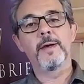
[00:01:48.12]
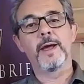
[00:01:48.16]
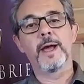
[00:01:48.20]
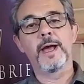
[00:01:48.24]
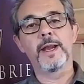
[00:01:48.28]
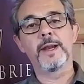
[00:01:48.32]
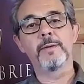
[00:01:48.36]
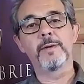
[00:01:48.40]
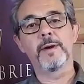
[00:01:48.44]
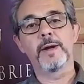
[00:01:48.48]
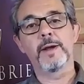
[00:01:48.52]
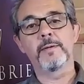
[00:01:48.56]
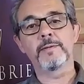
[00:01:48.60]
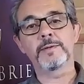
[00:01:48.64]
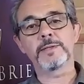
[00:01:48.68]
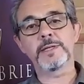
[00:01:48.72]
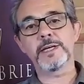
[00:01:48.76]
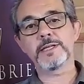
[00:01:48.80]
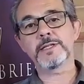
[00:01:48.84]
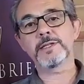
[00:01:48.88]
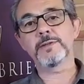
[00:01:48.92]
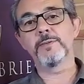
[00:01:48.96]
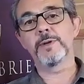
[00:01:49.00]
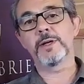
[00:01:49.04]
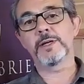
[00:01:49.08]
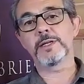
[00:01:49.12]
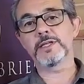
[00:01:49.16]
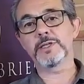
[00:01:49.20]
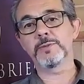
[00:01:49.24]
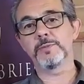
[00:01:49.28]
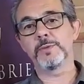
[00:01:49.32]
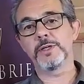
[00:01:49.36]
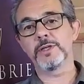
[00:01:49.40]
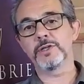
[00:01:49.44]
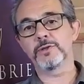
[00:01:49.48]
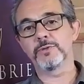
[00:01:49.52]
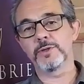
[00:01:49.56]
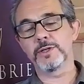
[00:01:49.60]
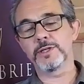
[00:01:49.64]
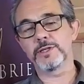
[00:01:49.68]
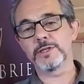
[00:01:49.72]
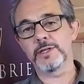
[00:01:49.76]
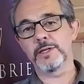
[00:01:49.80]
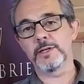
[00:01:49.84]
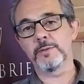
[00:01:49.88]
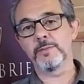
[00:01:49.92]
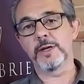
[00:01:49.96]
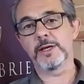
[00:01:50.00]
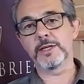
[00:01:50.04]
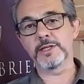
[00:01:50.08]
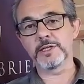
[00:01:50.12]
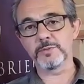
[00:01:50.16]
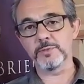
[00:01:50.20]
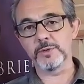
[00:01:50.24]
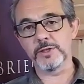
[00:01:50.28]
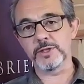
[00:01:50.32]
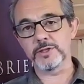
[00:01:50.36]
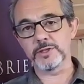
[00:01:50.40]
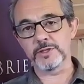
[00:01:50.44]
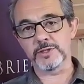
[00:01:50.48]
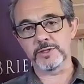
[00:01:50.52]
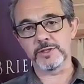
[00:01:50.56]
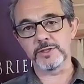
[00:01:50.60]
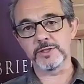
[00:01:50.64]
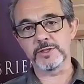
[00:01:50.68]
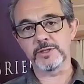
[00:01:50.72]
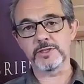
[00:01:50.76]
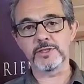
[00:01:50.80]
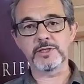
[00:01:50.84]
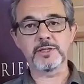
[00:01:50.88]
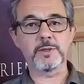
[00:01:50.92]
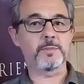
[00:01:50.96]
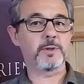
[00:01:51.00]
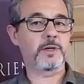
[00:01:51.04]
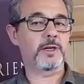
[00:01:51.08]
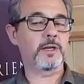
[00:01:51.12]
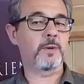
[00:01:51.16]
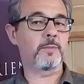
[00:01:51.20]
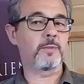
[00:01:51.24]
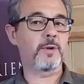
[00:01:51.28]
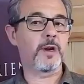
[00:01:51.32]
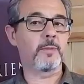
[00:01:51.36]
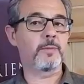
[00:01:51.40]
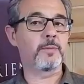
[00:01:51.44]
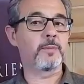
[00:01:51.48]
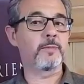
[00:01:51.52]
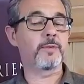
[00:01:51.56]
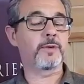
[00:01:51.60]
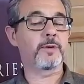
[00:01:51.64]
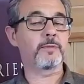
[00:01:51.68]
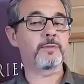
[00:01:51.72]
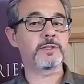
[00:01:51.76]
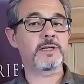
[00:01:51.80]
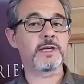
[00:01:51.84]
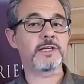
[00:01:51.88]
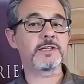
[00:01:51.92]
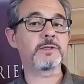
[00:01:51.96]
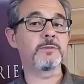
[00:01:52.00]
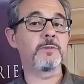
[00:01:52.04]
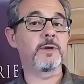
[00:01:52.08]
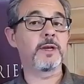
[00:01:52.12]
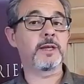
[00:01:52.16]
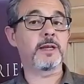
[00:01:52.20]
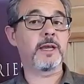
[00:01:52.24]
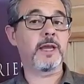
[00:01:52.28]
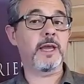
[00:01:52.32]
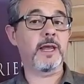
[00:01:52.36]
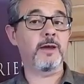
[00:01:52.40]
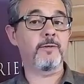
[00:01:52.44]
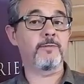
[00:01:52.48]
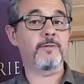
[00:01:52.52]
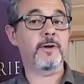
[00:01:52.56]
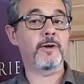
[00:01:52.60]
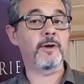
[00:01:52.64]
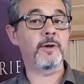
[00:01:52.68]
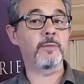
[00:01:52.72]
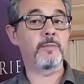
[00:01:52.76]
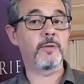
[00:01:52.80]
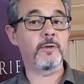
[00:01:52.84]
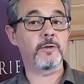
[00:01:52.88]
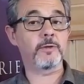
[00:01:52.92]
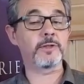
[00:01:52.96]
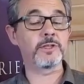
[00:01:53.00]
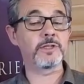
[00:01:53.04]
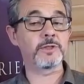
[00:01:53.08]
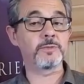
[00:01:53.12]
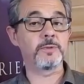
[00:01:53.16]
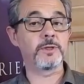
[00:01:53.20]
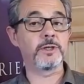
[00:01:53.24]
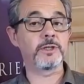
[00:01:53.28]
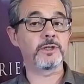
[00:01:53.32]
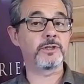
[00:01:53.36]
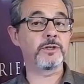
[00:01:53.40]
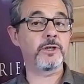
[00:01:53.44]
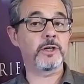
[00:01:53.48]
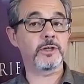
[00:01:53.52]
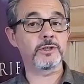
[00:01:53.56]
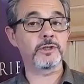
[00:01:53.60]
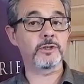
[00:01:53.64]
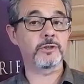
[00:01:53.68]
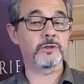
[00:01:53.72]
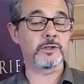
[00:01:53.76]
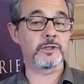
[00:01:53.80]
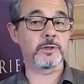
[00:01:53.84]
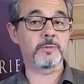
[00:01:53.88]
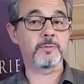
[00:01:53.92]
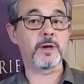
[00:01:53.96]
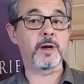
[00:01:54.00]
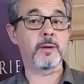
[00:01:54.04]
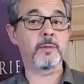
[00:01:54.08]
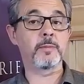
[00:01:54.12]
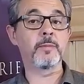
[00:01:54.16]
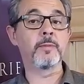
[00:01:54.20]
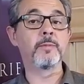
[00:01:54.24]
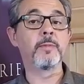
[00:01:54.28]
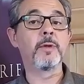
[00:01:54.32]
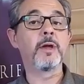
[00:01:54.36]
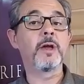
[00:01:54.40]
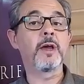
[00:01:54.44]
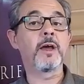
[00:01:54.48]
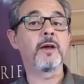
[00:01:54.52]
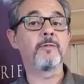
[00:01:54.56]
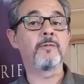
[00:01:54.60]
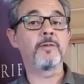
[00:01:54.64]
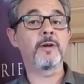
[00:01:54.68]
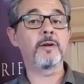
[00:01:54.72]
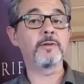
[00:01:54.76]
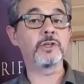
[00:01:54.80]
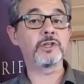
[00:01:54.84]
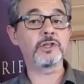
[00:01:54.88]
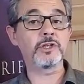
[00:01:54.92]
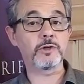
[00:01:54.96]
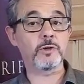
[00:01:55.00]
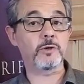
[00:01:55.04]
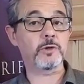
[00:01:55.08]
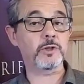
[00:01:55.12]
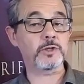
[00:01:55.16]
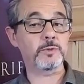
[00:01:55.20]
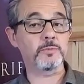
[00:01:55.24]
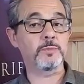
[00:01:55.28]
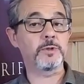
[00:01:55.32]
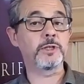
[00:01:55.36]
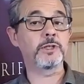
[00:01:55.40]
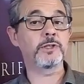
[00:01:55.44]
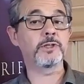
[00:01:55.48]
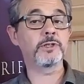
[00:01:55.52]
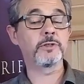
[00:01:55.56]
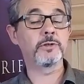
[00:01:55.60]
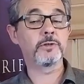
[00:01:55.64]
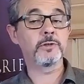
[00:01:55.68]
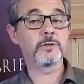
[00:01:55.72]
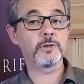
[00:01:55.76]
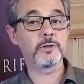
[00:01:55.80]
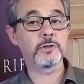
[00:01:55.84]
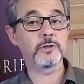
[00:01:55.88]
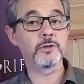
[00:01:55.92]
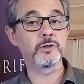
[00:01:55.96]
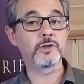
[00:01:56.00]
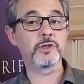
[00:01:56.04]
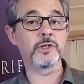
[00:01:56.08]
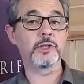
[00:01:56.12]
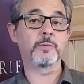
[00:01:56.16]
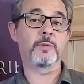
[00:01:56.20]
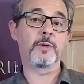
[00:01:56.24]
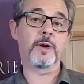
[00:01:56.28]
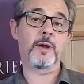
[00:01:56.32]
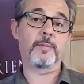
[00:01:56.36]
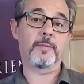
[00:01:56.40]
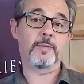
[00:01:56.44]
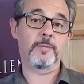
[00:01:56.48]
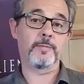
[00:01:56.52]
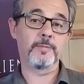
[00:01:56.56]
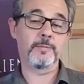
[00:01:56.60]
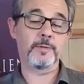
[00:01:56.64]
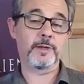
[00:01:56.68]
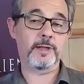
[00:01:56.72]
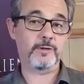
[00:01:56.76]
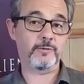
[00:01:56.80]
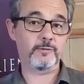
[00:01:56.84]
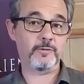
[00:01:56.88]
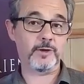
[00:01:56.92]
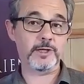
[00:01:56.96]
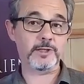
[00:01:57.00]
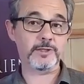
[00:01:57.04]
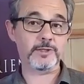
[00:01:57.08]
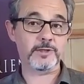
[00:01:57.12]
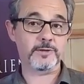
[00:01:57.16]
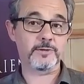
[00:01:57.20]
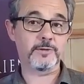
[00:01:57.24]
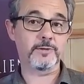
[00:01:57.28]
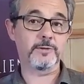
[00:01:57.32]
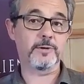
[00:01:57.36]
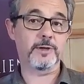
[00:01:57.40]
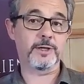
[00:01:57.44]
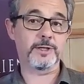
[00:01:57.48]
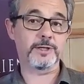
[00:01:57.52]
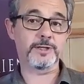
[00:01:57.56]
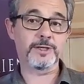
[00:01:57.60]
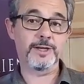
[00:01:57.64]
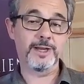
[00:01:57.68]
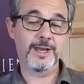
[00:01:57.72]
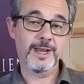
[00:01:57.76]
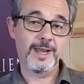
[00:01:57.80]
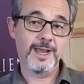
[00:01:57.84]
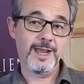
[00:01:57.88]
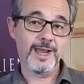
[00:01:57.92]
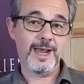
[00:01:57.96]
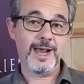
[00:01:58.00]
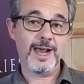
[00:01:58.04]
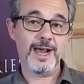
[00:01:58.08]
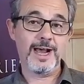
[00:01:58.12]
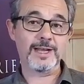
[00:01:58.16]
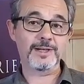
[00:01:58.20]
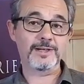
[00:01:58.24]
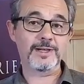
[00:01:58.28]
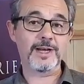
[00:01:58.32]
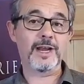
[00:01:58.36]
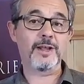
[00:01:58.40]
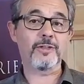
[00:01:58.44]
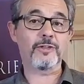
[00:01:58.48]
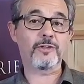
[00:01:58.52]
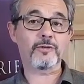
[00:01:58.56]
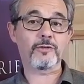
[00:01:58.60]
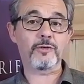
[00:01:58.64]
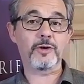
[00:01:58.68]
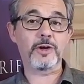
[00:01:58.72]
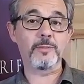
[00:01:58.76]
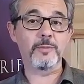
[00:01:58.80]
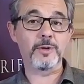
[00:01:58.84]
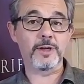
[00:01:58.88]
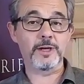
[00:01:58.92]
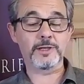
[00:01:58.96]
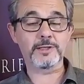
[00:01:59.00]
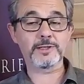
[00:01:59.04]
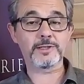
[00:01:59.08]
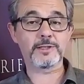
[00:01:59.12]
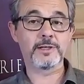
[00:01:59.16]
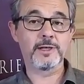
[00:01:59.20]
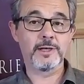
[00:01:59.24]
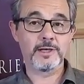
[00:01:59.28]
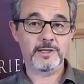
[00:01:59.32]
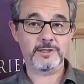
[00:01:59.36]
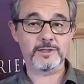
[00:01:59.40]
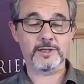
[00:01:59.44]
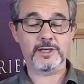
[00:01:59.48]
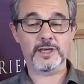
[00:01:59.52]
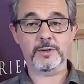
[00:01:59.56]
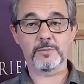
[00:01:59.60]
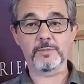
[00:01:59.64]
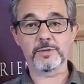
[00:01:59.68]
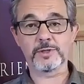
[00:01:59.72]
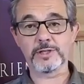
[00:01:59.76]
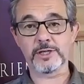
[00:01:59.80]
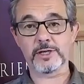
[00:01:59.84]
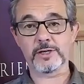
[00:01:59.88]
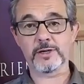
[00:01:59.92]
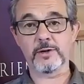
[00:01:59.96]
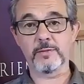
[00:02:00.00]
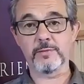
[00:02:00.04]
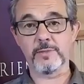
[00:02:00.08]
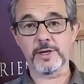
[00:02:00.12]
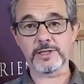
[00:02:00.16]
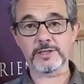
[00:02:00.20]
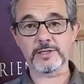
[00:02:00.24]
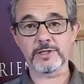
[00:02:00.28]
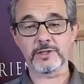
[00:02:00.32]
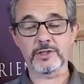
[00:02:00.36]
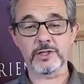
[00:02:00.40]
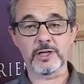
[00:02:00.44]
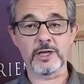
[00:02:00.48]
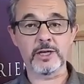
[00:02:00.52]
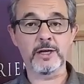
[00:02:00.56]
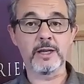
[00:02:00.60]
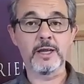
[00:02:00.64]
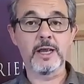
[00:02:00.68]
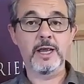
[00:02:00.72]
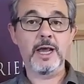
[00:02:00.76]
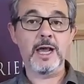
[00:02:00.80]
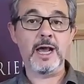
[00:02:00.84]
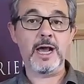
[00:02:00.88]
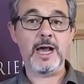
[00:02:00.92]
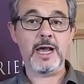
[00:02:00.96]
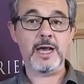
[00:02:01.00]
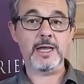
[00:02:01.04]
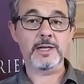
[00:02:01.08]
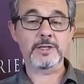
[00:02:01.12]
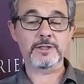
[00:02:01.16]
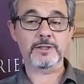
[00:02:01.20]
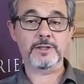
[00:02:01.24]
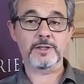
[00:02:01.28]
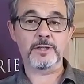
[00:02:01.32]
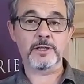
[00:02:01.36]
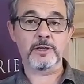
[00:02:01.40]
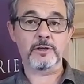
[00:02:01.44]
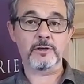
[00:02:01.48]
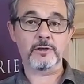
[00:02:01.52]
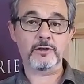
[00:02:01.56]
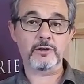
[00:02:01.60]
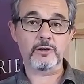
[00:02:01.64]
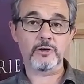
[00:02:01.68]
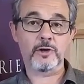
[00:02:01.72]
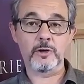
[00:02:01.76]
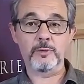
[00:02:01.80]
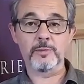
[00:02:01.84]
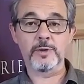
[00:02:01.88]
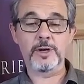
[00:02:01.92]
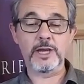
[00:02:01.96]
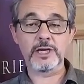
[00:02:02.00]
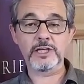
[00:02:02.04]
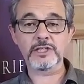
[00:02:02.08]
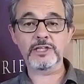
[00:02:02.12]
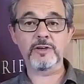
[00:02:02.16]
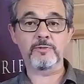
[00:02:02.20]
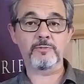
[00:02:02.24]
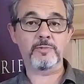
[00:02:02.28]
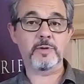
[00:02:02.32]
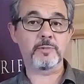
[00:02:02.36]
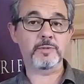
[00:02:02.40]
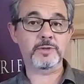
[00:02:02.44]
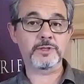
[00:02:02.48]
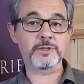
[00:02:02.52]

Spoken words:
Anyway, I was asked to make a speech recently. Making speeches isn't typically a problem, but I was asked to make a very important speech, not usually a problem, a very short speech, usually a problem, let's face it, right? And I had 3 minutes to get a particular message in, and the culmination of my